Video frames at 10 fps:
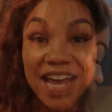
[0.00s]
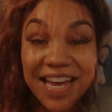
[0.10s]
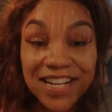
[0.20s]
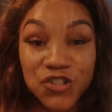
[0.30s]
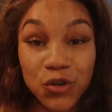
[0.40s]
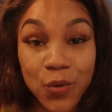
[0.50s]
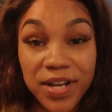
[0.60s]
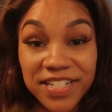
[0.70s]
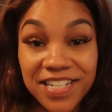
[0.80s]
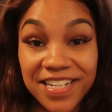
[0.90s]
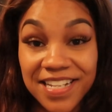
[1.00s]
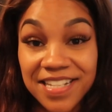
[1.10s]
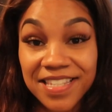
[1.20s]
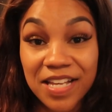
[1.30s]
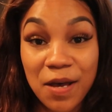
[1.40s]
And you're going to
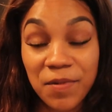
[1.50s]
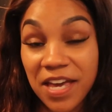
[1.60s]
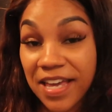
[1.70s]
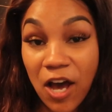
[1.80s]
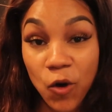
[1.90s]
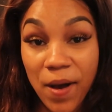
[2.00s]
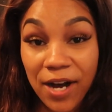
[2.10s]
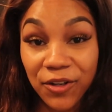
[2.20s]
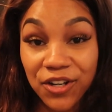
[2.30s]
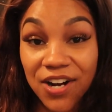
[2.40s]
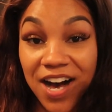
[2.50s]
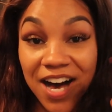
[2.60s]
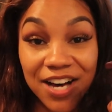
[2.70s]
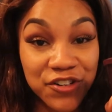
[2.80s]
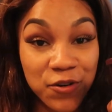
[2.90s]
need some cacao powder,
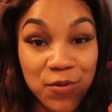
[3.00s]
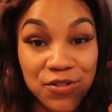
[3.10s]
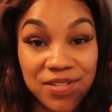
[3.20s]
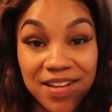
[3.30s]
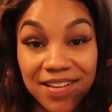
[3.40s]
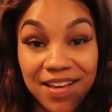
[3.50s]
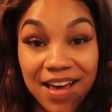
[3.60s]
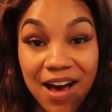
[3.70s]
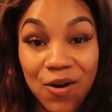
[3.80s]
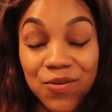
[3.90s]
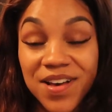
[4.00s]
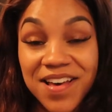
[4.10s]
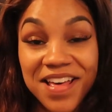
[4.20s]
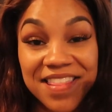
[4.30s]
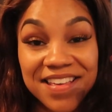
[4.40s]
100% cacao.
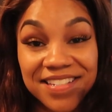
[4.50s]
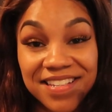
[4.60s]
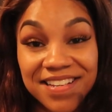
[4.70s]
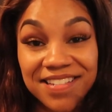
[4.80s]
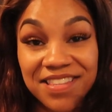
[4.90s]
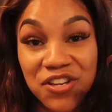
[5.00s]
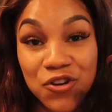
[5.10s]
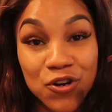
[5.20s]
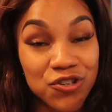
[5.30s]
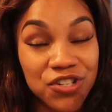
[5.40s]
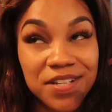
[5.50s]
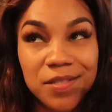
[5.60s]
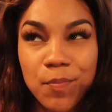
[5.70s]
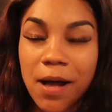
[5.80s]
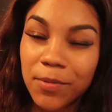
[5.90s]
This is the
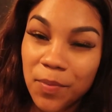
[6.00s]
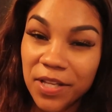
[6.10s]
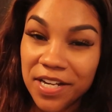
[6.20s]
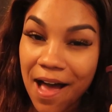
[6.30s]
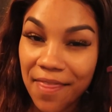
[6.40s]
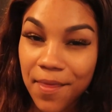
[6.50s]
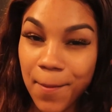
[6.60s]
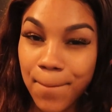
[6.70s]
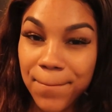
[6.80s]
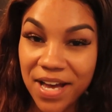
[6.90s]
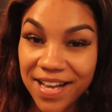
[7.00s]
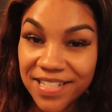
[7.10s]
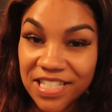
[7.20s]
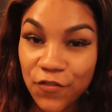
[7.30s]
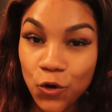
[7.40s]
Hershey's, probably not the
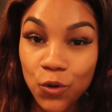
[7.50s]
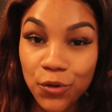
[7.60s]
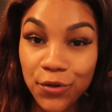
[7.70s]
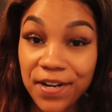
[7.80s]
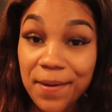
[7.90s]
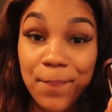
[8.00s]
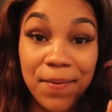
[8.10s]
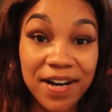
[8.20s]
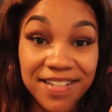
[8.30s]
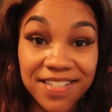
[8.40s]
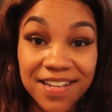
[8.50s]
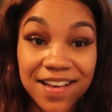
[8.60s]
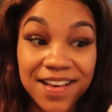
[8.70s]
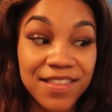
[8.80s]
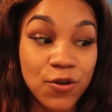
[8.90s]
best for Whole30 but
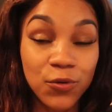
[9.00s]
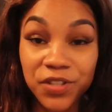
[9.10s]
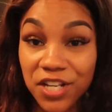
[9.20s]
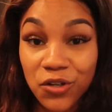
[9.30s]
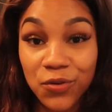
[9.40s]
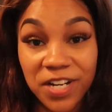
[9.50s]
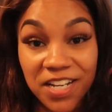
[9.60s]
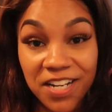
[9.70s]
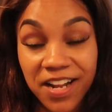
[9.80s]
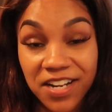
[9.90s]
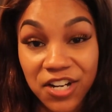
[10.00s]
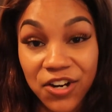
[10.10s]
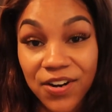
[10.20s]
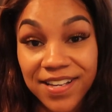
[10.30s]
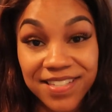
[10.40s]
the only ingredient in
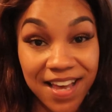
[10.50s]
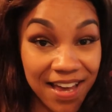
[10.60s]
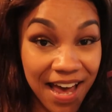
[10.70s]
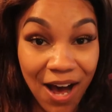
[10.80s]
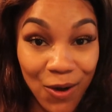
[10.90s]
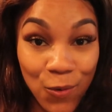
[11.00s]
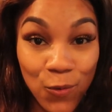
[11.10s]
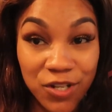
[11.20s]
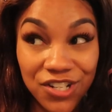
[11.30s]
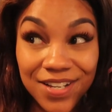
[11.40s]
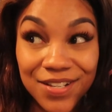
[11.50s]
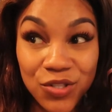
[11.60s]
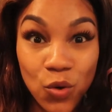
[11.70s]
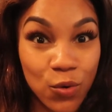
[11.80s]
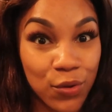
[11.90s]
here is cacao, which
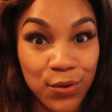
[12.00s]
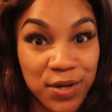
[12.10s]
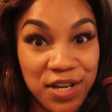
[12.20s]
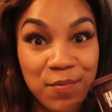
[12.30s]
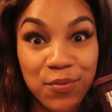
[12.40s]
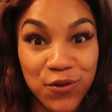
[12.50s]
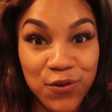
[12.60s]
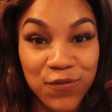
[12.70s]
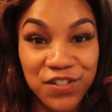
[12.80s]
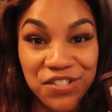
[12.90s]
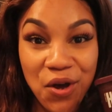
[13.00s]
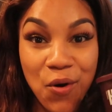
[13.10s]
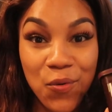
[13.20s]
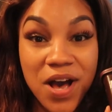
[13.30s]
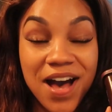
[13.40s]
is Whole30 approved.
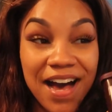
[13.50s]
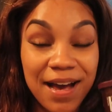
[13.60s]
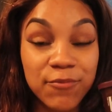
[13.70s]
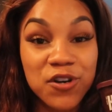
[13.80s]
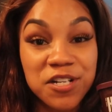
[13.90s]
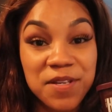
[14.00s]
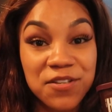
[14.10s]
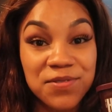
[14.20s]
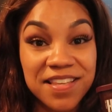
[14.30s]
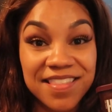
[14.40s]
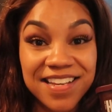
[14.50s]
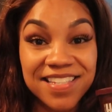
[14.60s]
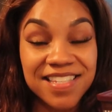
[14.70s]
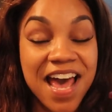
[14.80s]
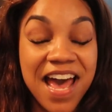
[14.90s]
So I'm going to be using
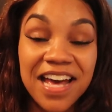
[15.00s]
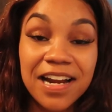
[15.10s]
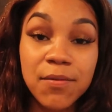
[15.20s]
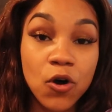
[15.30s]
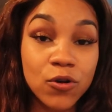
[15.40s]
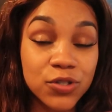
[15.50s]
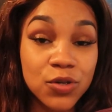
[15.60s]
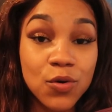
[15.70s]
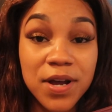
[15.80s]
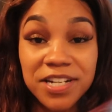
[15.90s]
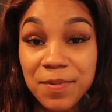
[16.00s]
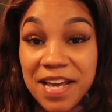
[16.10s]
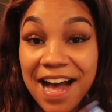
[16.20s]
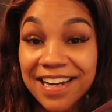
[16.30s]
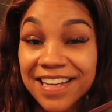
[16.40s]
this. And I'm also going to
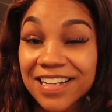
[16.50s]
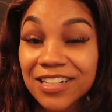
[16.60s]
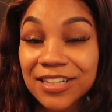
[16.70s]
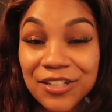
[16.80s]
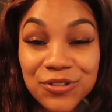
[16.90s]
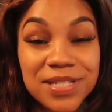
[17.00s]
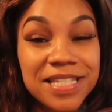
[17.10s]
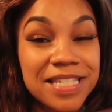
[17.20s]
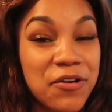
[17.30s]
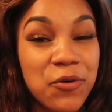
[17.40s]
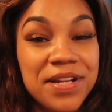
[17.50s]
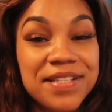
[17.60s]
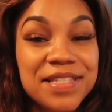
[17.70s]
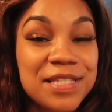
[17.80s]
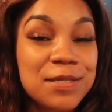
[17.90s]
be adding in a little
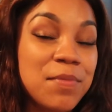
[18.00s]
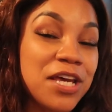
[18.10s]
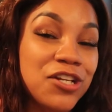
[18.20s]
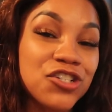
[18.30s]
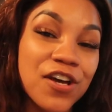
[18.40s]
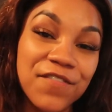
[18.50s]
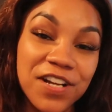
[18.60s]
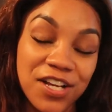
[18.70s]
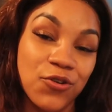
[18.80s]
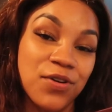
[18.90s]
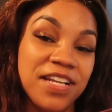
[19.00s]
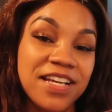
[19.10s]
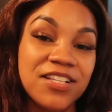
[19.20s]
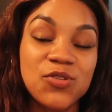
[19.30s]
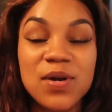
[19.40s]
secret smidge of an
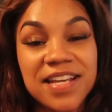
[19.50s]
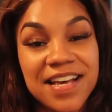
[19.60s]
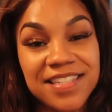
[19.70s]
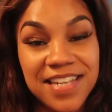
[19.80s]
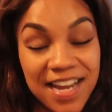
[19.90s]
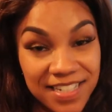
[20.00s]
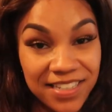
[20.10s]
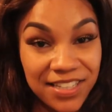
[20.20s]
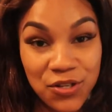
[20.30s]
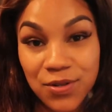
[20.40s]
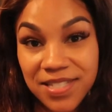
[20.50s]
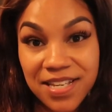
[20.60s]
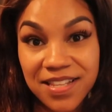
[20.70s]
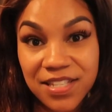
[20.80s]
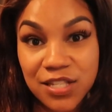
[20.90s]
ingredient. So I guess technically you could
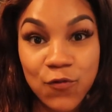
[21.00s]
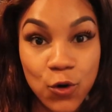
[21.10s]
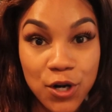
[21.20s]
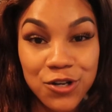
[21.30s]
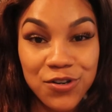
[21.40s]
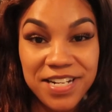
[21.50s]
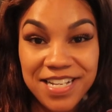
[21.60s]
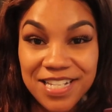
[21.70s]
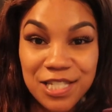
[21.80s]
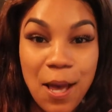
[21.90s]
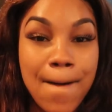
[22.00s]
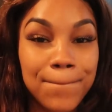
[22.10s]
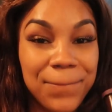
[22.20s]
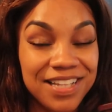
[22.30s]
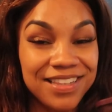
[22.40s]
say this is four ingredients,
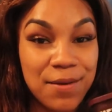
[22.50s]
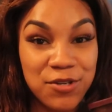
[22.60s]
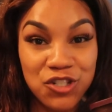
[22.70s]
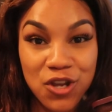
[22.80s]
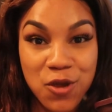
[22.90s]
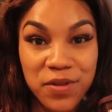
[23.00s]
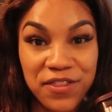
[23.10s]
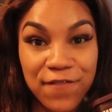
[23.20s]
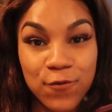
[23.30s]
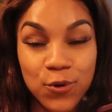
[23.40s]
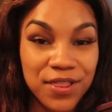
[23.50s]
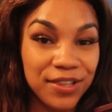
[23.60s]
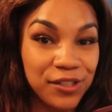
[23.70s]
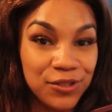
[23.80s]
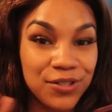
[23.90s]
but let me show you what the fourth
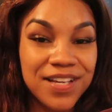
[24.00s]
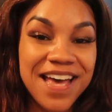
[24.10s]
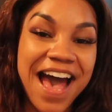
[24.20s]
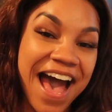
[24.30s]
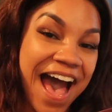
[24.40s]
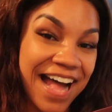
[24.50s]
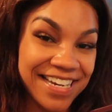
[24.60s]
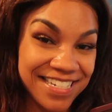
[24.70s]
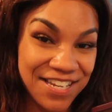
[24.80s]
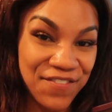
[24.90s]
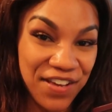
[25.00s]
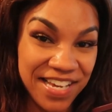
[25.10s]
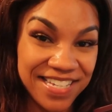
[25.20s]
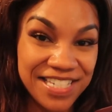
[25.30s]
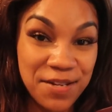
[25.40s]
little additive
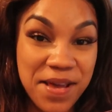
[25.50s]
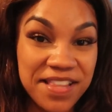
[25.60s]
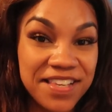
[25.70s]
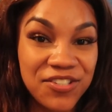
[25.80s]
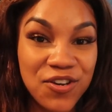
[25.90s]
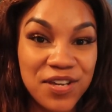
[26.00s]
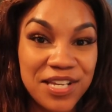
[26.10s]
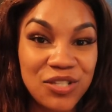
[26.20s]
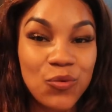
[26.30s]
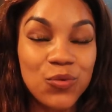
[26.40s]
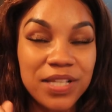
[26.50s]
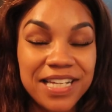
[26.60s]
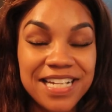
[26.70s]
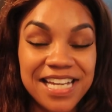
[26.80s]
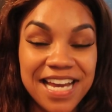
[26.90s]
is to make these cookies
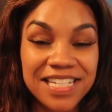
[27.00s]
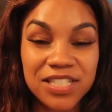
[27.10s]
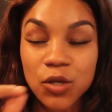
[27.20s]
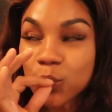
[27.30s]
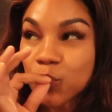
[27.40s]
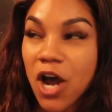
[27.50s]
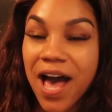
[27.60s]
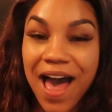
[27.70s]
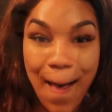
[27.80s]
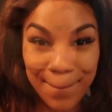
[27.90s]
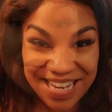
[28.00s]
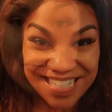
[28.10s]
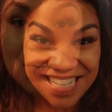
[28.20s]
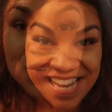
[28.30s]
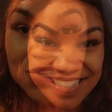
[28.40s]
really taste
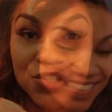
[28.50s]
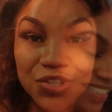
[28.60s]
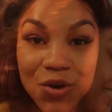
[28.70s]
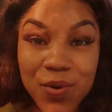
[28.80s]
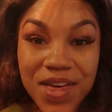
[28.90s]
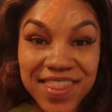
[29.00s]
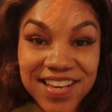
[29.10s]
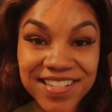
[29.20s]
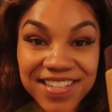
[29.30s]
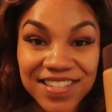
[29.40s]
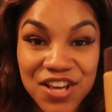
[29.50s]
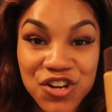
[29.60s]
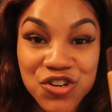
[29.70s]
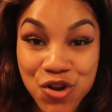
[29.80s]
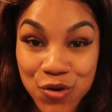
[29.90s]
amazing. So this is
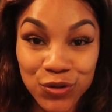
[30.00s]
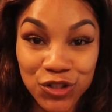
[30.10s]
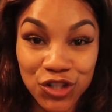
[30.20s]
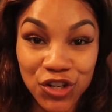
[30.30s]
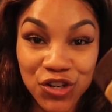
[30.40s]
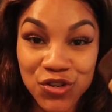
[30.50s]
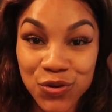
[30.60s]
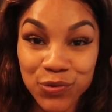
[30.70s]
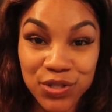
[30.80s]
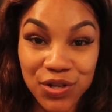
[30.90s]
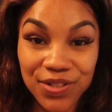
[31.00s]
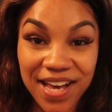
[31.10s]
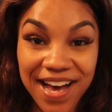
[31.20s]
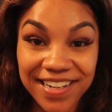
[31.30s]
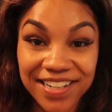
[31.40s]
the no sugar, no salt
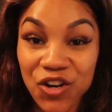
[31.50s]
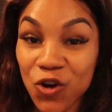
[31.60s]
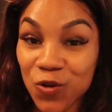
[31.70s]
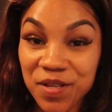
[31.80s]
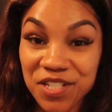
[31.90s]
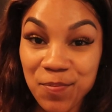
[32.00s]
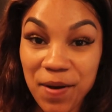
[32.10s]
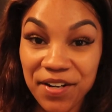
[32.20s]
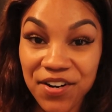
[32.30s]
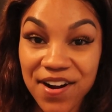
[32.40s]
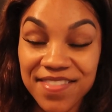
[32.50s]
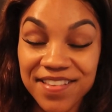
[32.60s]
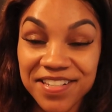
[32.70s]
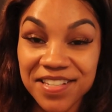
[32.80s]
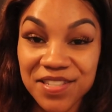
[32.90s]
added almond butter, and
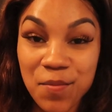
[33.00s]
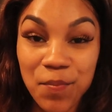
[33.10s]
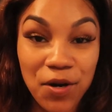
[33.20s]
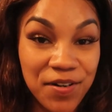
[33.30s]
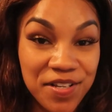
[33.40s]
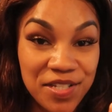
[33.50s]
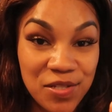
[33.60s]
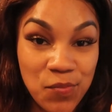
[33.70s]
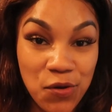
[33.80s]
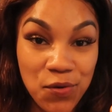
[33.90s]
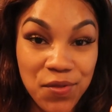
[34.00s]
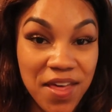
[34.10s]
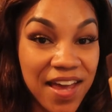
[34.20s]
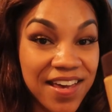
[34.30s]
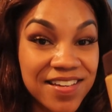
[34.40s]
this is the Barney Smooth,
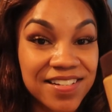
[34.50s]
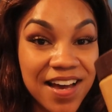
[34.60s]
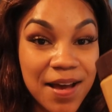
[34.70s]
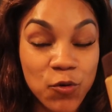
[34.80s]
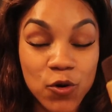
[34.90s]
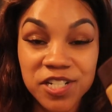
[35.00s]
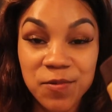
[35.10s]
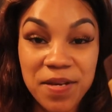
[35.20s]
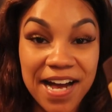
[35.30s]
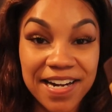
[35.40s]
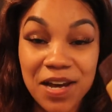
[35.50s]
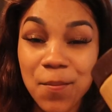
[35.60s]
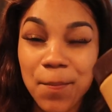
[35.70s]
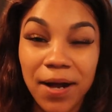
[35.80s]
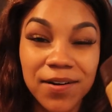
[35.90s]
and I'm going to be adding
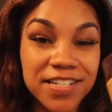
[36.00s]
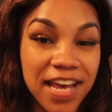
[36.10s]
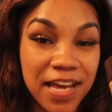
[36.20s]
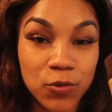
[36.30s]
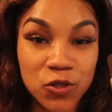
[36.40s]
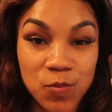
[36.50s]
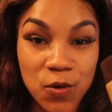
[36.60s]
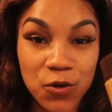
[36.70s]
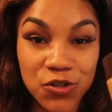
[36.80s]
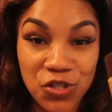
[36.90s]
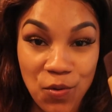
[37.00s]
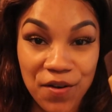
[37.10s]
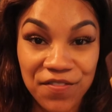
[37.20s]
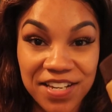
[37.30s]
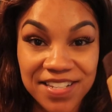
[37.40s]
about a tablespoon or so
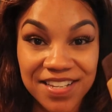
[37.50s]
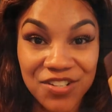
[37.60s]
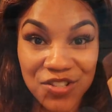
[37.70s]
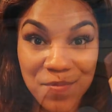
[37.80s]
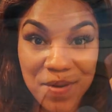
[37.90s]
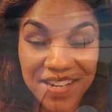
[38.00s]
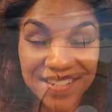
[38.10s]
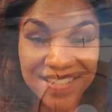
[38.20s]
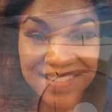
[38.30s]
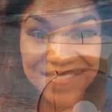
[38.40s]
of this into the mix.